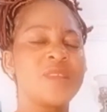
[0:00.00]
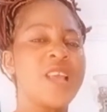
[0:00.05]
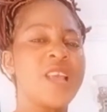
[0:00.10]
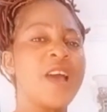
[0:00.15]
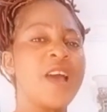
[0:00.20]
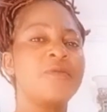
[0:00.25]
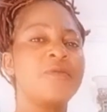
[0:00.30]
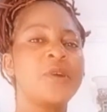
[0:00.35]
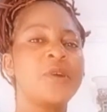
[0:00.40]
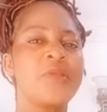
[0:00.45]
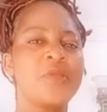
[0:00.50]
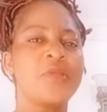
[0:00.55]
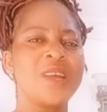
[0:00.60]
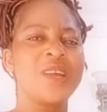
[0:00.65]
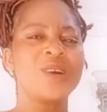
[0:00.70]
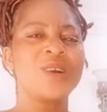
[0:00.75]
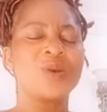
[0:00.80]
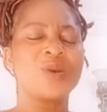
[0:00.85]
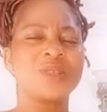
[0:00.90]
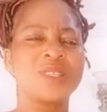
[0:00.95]
Everything
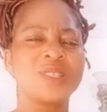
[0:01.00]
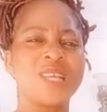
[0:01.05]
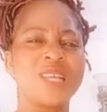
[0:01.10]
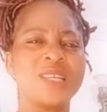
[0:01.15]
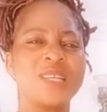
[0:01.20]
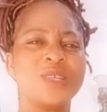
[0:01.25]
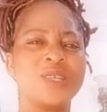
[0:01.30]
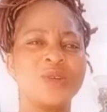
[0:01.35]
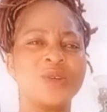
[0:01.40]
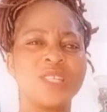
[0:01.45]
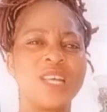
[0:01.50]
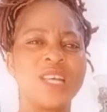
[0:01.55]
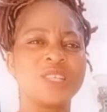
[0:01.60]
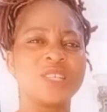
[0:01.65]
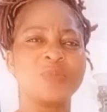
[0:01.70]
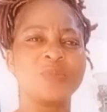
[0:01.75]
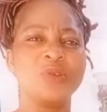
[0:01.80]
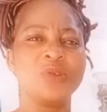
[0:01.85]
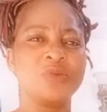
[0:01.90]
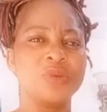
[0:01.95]
concerning us has
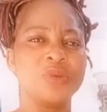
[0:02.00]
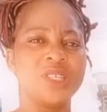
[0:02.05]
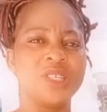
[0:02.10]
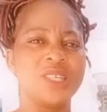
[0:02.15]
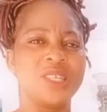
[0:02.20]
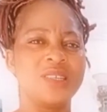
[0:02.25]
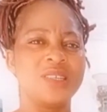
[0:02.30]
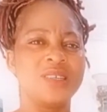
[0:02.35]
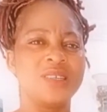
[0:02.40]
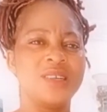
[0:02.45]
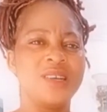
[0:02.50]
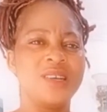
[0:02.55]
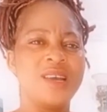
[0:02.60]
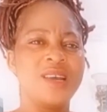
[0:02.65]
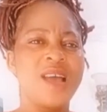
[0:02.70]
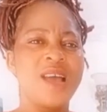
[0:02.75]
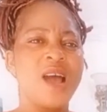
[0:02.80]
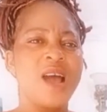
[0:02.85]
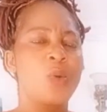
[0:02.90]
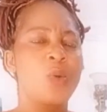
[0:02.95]
been written.
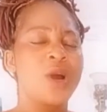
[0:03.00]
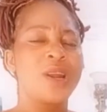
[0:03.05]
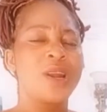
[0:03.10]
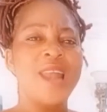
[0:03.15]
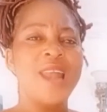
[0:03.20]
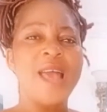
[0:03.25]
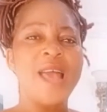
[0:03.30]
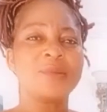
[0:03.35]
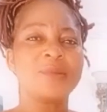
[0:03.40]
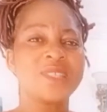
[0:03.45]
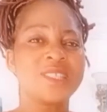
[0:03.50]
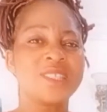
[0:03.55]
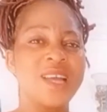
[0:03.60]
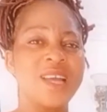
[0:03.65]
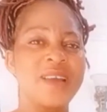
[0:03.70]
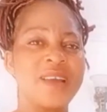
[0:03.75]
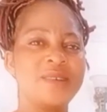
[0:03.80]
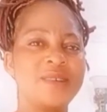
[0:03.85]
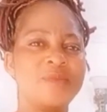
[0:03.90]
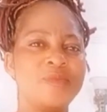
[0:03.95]
Our
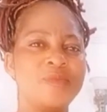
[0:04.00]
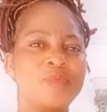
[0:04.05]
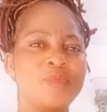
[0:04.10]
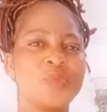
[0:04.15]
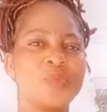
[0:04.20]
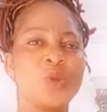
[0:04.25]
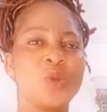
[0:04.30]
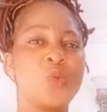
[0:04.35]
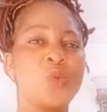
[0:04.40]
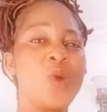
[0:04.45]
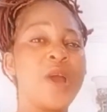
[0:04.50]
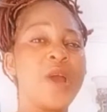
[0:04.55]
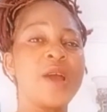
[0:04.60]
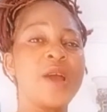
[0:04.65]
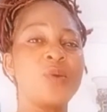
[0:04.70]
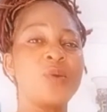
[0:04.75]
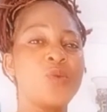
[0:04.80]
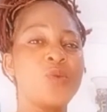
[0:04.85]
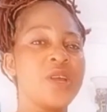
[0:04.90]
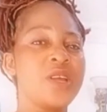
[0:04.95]
lifestyle, the way
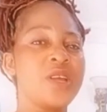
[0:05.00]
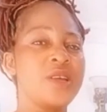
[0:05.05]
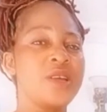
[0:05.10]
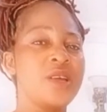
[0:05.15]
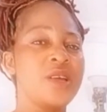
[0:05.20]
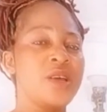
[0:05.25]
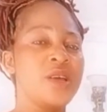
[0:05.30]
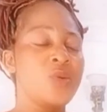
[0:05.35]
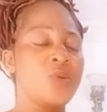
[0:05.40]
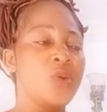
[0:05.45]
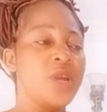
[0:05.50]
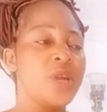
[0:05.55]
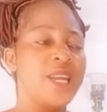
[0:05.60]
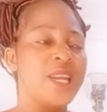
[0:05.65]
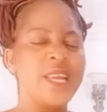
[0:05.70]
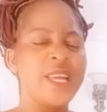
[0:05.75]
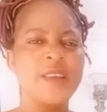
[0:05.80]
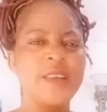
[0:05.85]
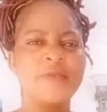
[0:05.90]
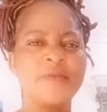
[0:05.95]
we, we
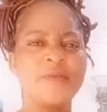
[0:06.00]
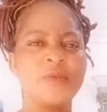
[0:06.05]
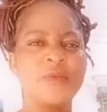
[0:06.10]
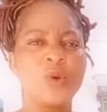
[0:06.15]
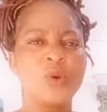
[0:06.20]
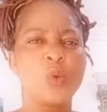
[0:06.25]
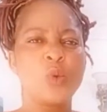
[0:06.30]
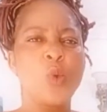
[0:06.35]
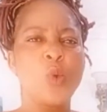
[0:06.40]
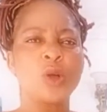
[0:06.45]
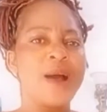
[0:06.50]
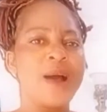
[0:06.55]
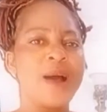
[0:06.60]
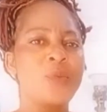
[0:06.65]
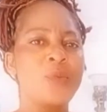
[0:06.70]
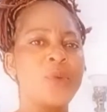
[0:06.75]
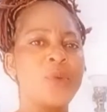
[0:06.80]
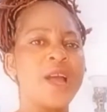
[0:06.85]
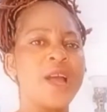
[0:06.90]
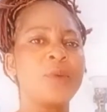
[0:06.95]
live,
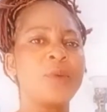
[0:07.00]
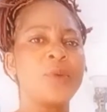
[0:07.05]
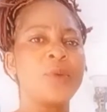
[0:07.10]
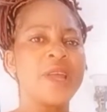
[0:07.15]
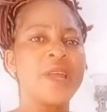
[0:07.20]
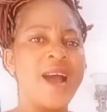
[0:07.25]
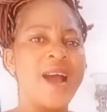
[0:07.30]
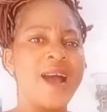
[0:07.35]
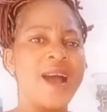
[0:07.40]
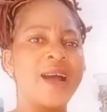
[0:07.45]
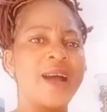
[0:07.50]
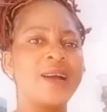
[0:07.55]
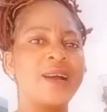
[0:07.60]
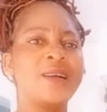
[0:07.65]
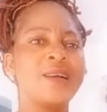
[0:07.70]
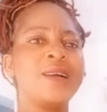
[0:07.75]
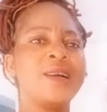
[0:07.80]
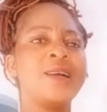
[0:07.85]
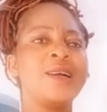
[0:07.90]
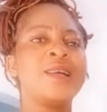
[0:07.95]
where we are,
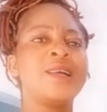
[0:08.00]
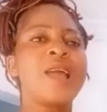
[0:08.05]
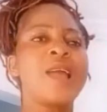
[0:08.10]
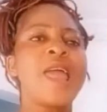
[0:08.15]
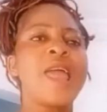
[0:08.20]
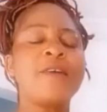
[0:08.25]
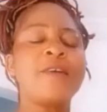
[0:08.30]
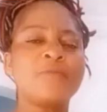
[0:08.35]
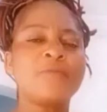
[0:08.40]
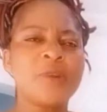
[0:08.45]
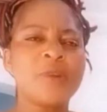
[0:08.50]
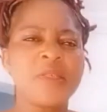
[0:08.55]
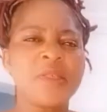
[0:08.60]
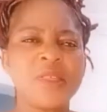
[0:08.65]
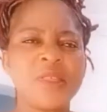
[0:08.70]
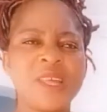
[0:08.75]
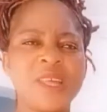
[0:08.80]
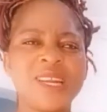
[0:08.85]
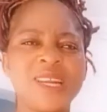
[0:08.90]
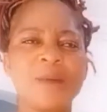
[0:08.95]

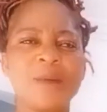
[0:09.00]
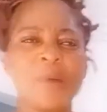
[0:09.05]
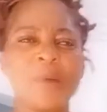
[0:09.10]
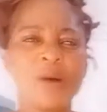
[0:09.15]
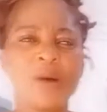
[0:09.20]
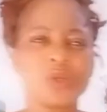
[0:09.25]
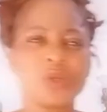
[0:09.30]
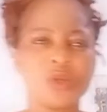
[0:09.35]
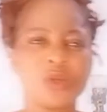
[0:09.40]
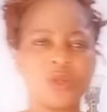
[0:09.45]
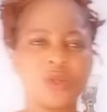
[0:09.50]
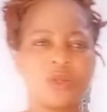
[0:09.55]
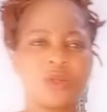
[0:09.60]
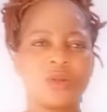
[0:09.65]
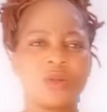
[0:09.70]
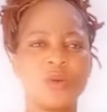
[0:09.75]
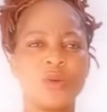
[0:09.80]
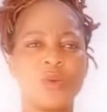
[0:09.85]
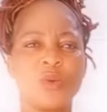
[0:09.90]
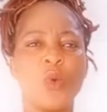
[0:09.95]
everything about us
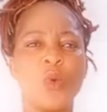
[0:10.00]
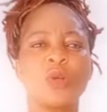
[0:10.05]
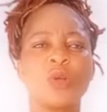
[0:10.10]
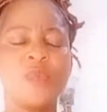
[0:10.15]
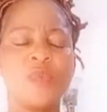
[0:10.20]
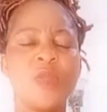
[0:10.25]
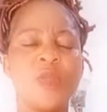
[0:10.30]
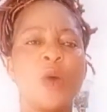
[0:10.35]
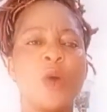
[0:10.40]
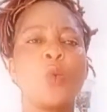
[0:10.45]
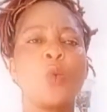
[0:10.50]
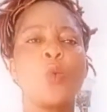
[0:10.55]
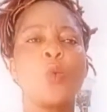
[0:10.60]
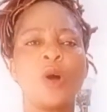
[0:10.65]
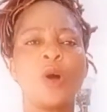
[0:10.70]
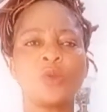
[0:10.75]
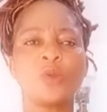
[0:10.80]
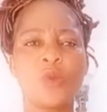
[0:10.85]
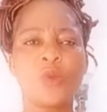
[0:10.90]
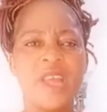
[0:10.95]
what
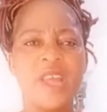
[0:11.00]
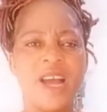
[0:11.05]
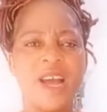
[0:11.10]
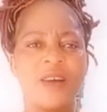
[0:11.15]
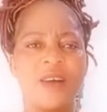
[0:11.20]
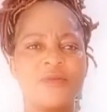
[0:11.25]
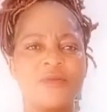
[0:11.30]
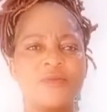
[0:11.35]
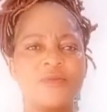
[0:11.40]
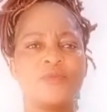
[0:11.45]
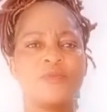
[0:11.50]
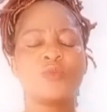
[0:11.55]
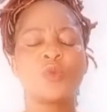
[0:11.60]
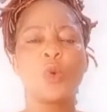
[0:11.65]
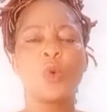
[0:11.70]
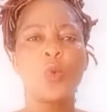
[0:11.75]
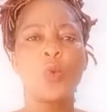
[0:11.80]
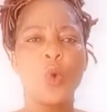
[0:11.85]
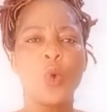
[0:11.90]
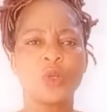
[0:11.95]
what we have
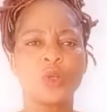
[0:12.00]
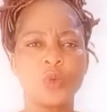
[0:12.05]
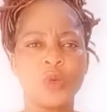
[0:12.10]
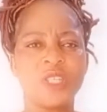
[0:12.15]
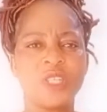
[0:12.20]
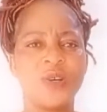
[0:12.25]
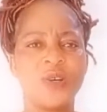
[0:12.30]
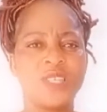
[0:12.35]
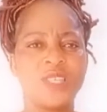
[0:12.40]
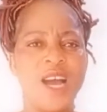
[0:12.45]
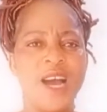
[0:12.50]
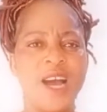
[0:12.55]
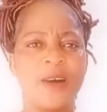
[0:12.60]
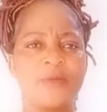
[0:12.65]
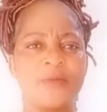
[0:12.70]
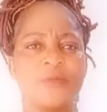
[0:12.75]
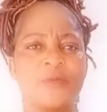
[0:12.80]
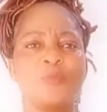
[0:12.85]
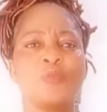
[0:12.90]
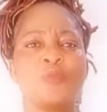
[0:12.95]
what we don't
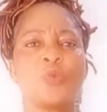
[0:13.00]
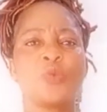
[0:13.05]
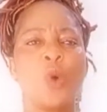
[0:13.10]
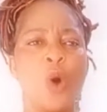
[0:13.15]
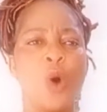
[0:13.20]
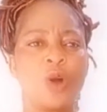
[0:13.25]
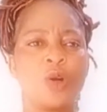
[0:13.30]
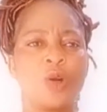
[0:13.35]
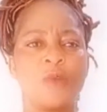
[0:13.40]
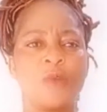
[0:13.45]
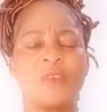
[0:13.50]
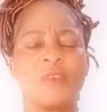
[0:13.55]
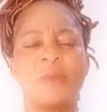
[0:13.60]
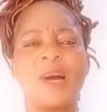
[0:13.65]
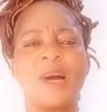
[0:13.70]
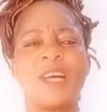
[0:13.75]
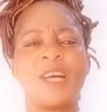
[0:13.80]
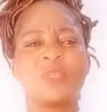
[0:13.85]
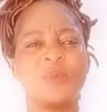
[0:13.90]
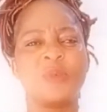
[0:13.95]
have all of them
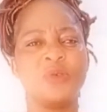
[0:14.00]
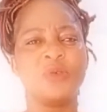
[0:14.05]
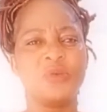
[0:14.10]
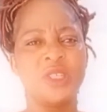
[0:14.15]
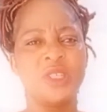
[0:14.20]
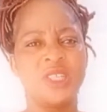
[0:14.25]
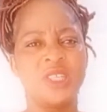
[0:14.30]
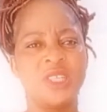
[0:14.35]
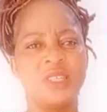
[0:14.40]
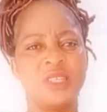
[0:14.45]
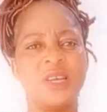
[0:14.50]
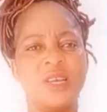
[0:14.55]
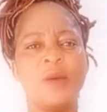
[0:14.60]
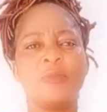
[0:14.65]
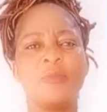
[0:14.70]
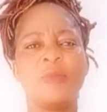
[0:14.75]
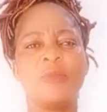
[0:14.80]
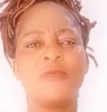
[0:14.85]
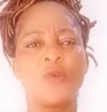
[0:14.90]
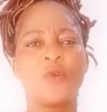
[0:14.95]
has been written
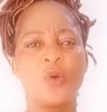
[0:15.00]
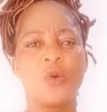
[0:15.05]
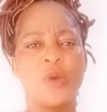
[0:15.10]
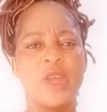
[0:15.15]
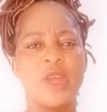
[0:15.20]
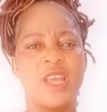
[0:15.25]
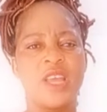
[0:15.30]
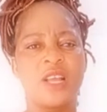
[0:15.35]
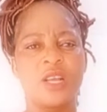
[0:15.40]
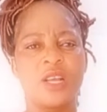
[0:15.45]
before we